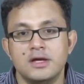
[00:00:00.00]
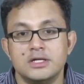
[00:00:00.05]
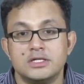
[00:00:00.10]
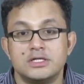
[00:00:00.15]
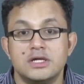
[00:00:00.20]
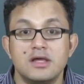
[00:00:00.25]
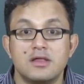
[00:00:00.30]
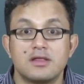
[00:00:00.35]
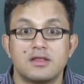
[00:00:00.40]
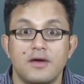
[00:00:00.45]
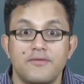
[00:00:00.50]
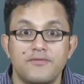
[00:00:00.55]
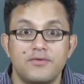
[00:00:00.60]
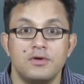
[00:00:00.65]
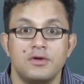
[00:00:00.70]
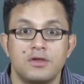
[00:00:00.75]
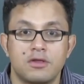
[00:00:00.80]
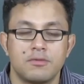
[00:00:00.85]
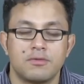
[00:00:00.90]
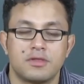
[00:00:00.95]
She
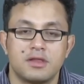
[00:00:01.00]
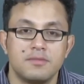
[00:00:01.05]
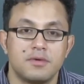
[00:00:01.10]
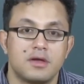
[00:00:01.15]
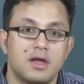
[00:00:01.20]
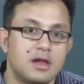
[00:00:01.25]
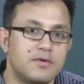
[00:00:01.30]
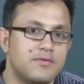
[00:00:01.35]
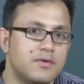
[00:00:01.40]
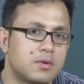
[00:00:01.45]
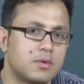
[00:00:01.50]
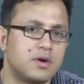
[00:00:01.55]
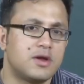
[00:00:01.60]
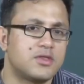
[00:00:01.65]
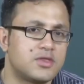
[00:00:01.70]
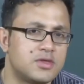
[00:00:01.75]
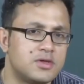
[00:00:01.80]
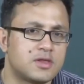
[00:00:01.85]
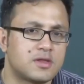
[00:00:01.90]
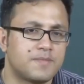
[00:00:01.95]
suffers from some kind of a
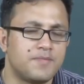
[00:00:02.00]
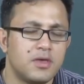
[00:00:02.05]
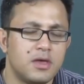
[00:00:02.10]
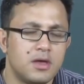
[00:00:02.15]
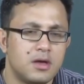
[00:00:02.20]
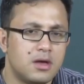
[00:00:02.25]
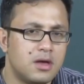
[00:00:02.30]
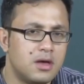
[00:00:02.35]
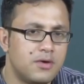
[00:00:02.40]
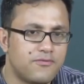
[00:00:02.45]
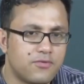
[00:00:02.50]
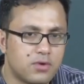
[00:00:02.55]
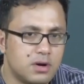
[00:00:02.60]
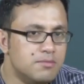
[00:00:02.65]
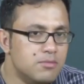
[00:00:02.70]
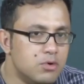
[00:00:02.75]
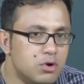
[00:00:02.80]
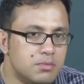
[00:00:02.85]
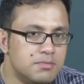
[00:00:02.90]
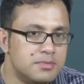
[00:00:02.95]
crisis uh, for a
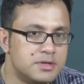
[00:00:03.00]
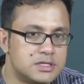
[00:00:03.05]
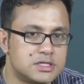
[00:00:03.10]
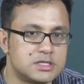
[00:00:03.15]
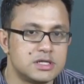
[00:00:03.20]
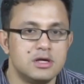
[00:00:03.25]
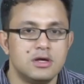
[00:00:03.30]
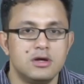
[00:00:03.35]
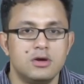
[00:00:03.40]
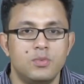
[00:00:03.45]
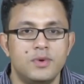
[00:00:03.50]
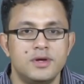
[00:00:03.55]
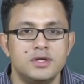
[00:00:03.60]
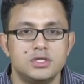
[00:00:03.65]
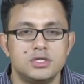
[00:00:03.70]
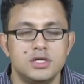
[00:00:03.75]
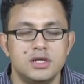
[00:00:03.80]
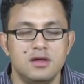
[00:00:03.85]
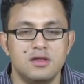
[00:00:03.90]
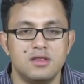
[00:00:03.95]
moment when
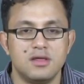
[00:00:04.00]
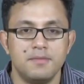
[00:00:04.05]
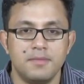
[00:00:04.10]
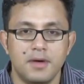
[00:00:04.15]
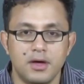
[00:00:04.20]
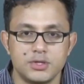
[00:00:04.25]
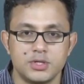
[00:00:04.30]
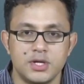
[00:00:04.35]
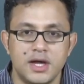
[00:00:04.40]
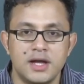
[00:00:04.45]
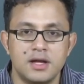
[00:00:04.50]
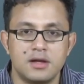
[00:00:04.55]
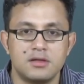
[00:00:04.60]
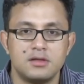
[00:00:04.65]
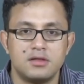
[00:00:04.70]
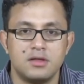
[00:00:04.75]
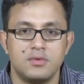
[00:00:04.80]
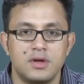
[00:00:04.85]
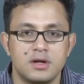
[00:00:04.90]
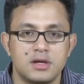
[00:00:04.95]
she's about to enter
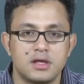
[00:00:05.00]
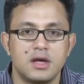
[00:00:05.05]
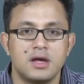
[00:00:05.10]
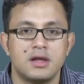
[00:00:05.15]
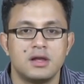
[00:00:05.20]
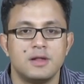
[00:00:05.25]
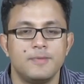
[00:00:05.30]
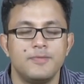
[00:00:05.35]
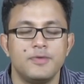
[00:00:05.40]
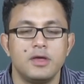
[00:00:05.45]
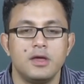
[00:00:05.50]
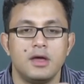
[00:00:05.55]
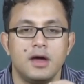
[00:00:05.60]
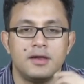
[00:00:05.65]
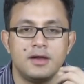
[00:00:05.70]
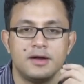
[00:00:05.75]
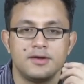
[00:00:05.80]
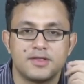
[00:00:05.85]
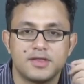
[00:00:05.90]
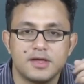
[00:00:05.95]
the divan khana
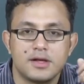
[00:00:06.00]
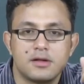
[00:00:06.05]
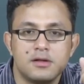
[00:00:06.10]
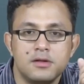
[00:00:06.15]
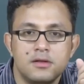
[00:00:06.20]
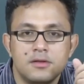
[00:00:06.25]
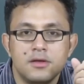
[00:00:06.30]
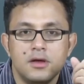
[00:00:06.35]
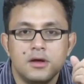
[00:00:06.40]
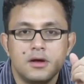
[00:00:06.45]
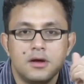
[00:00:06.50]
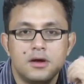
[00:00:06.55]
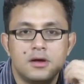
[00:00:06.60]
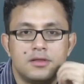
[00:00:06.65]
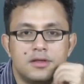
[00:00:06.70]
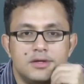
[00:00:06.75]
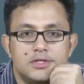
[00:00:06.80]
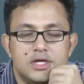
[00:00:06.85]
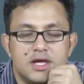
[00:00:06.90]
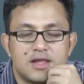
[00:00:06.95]
and unsettle uh,
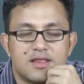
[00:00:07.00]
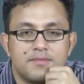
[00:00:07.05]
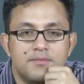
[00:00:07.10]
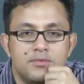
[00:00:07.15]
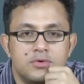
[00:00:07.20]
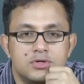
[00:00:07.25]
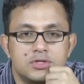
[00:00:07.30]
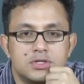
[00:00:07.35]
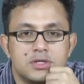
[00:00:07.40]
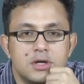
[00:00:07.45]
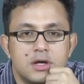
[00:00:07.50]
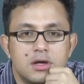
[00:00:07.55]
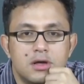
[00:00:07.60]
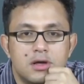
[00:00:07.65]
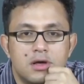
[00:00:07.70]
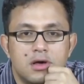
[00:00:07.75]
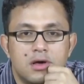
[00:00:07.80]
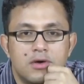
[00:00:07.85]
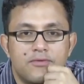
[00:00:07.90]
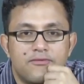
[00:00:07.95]
the chessboard
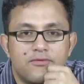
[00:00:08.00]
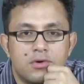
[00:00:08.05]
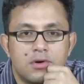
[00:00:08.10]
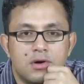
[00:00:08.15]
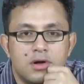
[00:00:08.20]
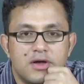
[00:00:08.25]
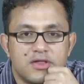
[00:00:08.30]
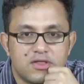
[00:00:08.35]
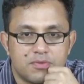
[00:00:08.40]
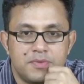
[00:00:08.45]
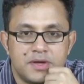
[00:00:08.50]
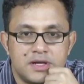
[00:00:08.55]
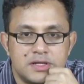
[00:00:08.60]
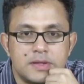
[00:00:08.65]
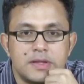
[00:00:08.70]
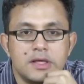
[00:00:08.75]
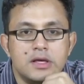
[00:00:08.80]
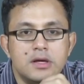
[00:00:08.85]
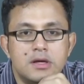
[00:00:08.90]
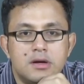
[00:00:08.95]
uh, for her
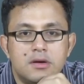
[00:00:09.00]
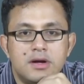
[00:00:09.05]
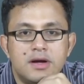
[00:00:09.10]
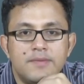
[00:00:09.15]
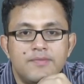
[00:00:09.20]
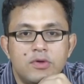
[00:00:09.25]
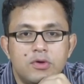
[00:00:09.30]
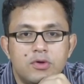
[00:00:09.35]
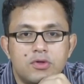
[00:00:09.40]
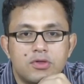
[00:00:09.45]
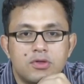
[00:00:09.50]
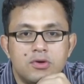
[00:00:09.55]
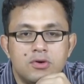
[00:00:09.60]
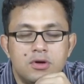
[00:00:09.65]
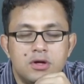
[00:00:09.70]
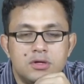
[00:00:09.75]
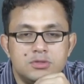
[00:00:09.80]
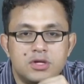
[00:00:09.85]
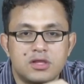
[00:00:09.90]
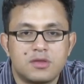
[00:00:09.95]
husband right?
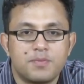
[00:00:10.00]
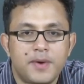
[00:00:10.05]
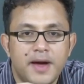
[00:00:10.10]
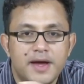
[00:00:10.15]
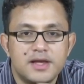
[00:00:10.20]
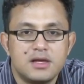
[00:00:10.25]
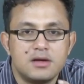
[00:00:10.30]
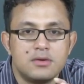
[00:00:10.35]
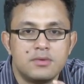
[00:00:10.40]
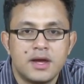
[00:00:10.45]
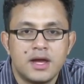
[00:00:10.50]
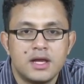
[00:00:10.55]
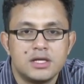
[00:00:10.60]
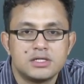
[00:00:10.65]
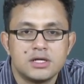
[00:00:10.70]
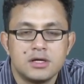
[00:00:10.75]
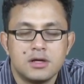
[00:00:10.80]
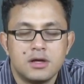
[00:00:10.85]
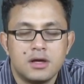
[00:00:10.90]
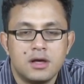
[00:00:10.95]
So despite her
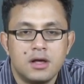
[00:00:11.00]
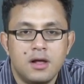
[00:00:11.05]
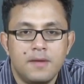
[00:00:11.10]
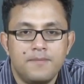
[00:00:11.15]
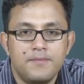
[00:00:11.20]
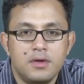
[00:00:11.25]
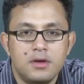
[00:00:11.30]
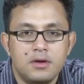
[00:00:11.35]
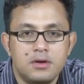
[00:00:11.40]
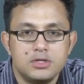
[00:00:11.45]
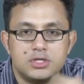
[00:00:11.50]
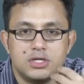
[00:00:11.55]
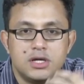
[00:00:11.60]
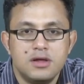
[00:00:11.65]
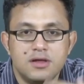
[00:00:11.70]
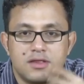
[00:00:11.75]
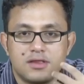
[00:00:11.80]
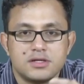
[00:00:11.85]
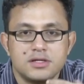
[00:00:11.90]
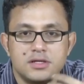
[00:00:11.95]
age, um, you know,
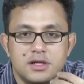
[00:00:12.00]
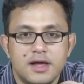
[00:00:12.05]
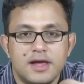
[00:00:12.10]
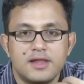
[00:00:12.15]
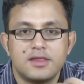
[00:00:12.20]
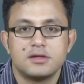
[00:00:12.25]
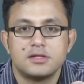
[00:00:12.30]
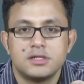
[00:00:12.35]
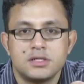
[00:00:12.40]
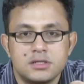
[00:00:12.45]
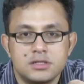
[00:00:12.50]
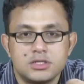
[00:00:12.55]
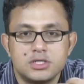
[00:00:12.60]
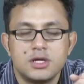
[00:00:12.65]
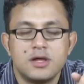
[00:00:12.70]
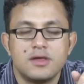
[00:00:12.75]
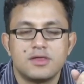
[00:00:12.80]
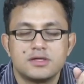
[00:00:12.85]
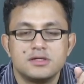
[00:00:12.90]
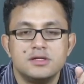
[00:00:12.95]
she is still hesitant.
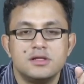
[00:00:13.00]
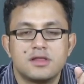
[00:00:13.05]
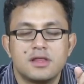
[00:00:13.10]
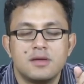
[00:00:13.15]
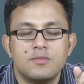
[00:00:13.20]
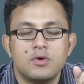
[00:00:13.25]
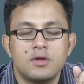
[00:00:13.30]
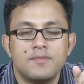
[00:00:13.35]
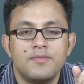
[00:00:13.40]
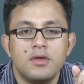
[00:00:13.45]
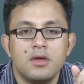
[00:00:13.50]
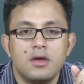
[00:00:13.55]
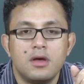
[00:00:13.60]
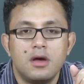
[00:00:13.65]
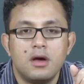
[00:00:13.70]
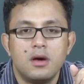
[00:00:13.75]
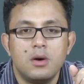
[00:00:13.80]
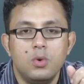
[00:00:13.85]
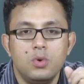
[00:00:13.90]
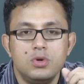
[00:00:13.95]
She is still someone
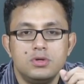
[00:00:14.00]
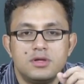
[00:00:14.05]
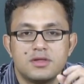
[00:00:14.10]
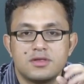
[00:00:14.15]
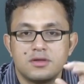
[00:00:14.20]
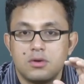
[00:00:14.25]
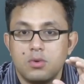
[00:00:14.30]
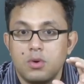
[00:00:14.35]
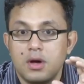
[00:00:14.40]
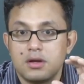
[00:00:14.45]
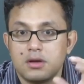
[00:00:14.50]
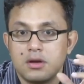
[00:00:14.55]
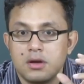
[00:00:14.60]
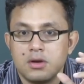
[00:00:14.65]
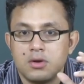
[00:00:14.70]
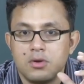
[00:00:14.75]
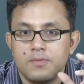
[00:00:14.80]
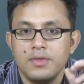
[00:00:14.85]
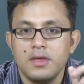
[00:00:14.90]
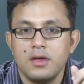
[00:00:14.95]
uh, who doesn't quite
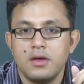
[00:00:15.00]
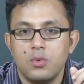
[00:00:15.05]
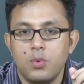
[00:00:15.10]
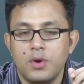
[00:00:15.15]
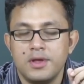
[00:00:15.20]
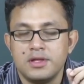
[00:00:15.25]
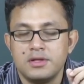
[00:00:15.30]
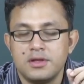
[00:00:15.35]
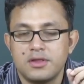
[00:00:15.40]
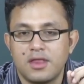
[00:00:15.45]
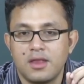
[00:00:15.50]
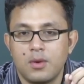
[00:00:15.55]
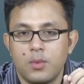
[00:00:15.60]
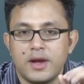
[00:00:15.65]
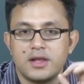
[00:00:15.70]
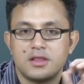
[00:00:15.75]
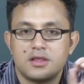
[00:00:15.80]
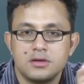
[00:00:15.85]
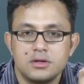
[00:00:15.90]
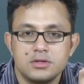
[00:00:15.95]
know whether this is the
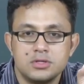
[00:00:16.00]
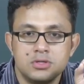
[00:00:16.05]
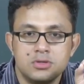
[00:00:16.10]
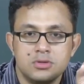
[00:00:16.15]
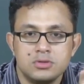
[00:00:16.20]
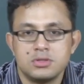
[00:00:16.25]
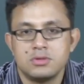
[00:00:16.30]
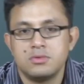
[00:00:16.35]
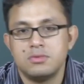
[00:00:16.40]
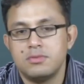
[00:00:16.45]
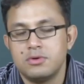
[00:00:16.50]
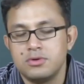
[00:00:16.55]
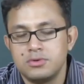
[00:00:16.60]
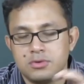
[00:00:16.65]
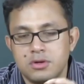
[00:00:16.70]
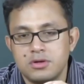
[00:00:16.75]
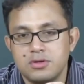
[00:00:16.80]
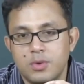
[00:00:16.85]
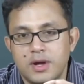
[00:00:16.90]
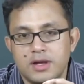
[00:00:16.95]
right thing to do or, the, or,
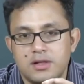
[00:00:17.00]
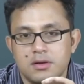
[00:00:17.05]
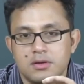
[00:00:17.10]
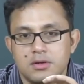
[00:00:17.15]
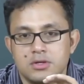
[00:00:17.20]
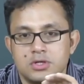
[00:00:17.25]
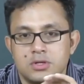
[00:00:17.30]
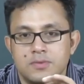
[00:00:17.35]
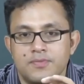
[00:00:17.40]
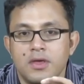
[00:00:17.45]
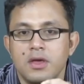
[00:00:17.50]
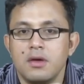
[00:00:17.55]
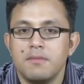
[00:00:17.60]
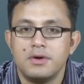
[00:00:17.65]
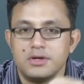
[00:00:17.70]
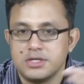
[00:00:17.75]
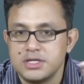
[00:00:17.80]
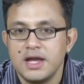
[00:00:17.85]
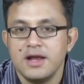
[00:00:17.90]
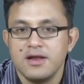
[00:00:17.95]
not the right thing to do.
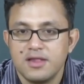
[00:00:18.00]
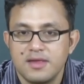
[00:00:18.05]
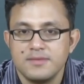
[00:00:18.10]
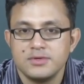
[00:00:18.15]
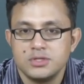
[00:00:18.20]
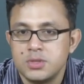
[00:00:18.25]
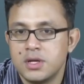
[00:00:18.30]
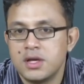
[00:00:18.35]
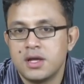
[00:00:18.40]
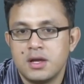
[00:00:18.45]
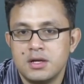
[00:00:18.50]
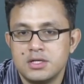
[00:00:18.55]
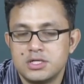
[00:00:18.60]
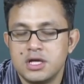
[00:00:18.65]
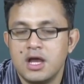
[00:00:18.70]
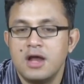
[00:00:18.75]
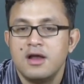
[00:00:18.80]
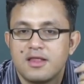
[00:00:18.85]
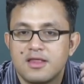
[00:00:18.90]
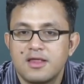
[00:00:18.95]
But she ends up doing it.
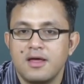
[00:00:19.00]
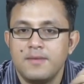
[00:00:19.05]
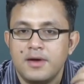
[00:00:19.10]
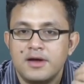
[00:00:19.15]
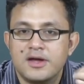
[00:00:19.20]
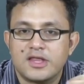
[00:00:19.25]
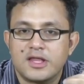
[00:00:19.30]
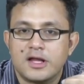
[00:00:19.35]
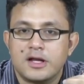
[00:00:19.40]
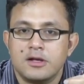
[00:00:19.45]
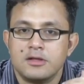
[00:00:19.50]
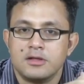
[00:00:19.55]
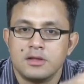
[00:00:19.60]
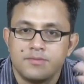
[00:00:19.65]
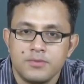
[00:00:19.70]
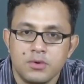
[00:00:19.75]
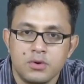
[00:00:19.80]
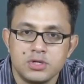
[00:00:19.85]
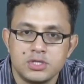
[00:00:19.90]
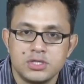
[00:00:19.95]
She ends up unsettling the
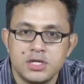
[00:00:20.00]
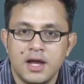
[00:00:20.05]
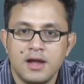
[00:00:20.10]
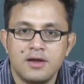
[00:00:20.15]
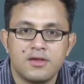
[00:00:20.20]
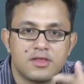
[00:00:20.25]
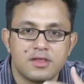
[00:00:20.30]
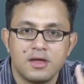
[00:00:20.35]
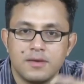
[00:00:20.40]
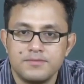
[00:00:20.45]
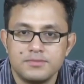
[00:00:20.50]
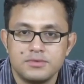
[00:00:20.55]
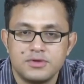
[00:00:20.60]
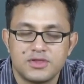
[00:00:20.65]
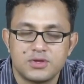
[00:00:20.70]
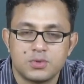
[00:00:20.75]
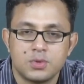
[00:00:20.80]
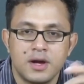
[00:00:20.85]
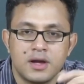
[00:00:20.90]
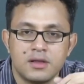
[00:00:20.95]
board. She ends up
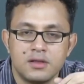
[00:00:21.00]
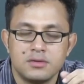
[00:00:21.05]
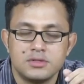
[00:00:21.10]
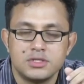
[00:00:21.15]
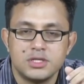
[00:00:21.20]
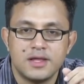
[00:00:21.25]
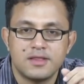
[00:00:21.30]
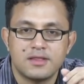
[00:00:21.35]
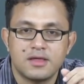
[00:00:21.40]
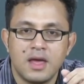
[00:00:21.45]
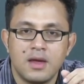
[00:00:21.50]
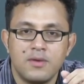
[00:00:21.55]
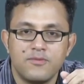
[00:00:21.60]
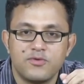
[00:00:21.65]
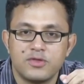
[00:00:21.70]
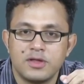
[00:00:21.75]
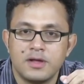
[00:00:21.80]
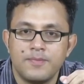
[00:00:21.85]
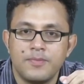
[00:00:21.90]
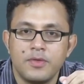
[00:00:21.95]
destroying the chess game
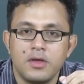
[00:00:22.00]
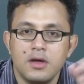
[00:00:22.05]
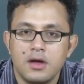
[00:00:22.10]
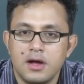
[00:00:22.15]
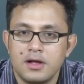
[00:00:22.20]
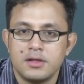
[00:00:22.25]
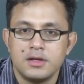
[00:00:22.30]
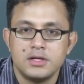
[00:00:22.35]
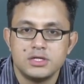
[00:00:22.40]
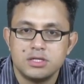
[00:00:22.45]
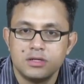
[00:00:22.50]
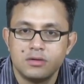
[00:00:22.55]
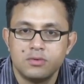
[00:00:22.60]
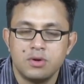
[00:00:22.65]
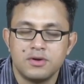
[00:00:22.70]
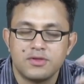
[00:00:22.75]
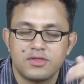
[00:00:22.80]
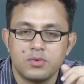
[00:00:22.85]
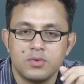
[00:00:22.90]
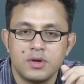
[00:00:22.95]
for them, and then she
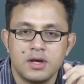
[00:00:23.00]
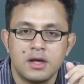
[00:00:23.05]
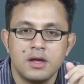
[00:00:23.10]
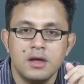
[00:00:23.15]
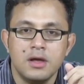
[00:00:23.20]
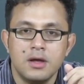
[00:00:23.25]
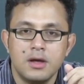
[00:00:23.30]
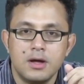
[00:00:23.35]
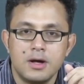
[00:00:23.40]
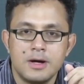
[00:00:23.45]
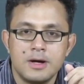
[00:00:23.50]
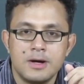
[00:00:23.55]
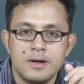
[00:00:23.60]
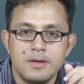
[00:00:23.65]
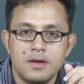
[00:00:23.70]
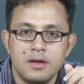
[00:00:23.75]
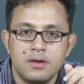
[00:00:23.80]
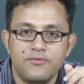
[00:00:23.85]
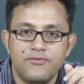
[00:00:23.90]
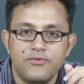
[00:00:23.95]
runs away
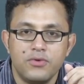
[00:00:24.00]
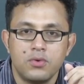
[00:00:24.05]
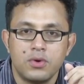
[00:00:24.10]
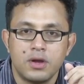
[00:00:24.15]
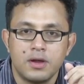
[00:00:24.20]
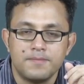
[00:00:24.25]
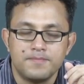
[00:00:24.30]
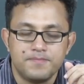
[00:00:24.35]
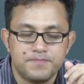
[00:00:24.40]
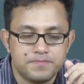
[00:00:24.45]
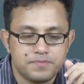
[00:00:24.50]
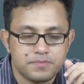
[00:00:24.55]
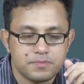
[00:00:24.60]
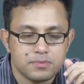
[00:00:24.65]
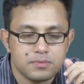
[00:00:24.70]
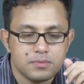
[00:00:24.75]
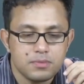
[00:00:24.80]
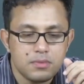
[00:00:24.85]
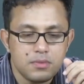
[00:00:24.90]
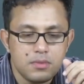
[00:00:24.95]
uh, in fury.
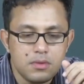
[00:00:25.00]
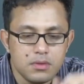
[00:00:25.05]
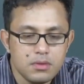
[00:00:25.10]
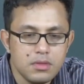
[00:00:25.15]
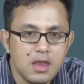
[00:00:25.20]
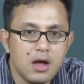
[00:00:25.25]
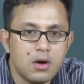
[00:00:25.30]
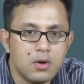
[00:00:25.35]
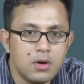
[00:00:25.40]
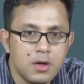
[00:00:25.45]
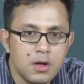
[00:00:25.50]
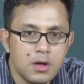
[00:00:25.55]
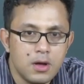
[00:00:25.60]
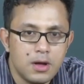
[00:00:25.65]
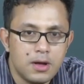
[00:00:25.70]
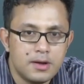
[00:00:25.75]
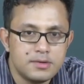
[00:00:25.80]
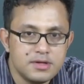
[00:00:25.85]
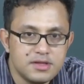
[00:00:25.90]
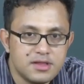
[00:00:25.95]
Now,
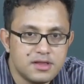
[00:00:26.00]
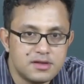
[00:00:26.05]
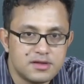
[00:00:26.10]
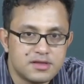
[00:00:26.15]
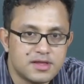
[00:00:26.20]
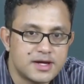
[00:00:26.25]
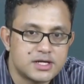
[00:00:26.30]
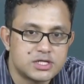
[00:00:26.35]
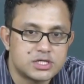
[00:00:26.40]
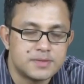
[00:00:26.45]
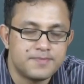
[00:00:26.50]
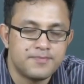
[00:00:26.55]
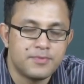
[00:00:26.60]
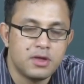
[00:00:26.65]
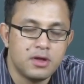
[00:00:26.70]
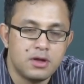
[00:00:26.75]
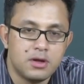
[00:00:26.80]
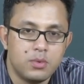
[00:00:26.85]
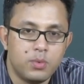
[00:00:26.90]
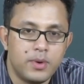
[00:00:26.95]
uh, this is a
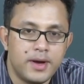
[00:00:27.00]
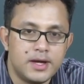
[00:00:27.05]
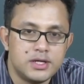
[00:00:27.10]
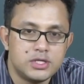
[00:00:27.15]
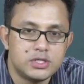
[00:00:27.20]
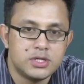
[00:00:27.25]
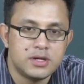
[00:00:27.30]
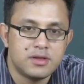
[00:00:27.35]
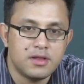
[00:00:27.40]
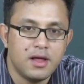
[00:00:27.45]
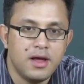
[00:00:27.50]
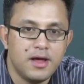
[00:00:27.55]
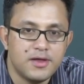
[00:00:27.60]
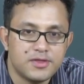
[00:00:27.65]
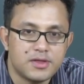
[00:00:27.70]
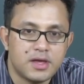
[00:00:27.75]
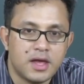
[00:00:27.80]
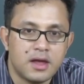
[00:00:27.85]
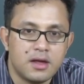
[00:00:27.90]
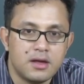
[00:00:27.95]
section where she's
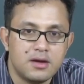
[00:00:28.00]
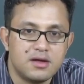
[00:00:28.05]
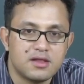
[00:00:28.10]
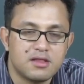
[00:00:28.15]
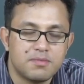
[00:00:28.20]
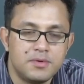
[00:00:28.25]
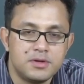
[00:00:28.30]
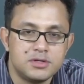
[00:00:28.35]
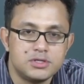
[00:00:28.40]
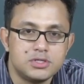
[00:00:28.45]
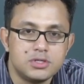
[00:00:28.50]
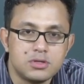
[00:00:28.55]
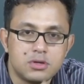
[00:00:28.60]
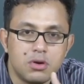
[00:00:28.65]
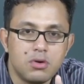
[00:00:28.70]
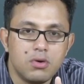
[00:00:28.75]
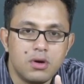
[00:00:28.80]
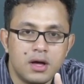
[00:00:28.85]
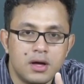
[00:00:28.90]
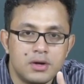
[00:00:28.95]
asking her husband to
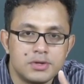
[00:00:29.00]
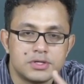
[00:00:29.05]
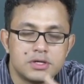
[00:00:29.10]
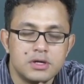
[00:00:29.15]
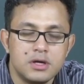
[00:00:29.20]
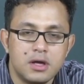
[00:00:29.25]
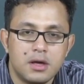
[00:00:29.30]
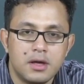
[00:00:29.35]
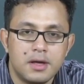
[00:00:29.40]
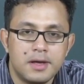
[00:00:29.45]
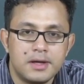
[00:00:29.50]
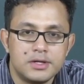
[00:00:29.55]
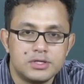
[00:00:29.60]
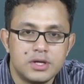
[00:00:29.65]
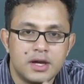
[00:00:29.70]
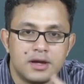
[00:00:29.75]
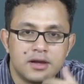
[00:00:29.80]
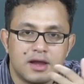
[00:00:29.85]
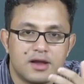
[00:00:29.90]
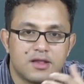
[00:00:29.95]
go out uh,
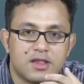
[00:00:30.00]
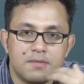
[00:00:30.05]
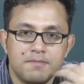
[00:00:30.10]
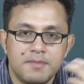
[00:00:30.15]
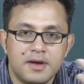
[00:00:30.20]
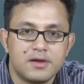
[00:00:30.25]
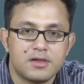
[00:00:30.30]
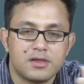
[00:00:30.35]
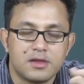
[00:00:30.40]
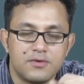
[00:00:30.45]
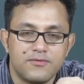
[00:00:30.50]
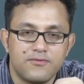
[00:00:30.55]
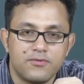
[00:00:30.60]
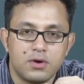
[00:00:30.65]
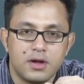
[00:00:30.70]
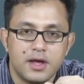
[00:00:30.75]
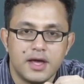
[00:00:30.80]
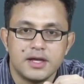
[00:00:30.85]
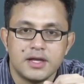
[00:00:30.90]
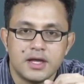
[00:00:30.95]
and get some medicine
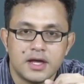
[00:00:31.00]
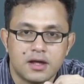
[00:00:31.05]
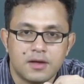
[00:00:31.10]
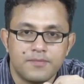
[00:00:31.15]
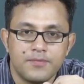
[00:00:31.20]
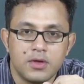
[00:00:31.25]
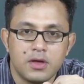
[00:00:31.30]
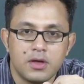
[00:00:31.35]
for a headache.